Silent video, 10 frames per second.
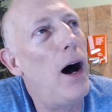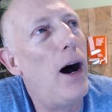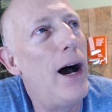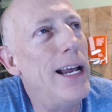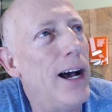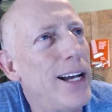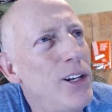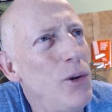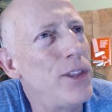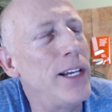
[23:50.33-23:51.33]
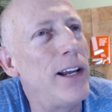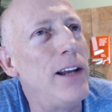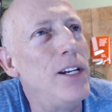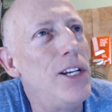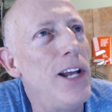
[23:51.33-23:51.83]
I don't think I
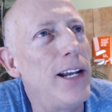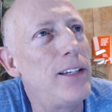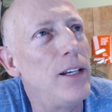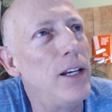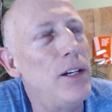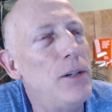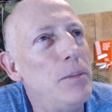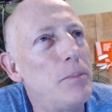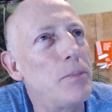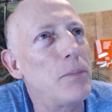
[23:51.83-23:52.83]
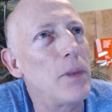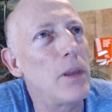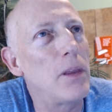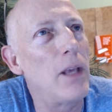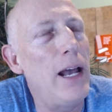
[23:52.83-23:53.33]
detected,
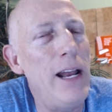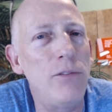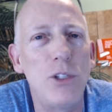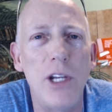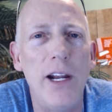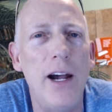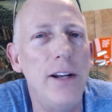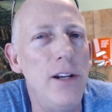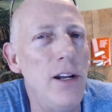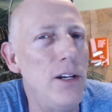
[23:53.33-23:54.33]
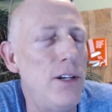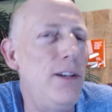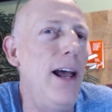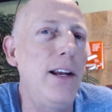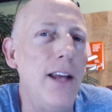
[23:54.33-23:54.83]
I'd have to say I didn't
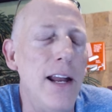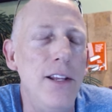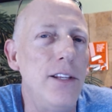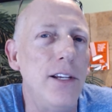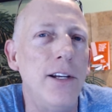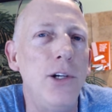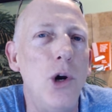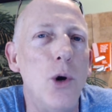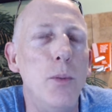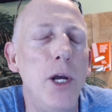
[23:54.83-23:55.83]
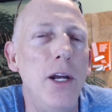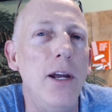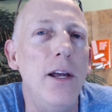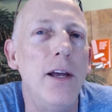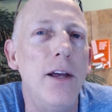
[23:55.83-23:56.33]
detect anything in Comey
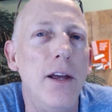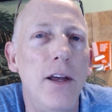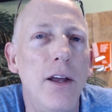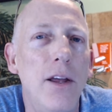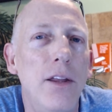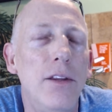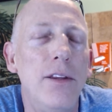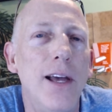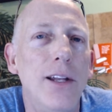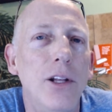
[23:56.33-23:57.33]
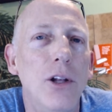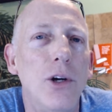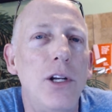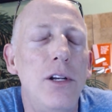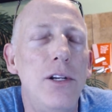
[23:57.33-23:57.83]
that
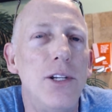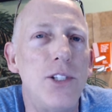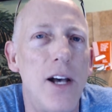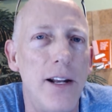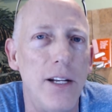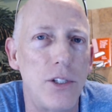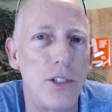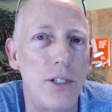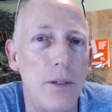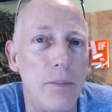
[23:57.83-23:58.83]
looked dishonest.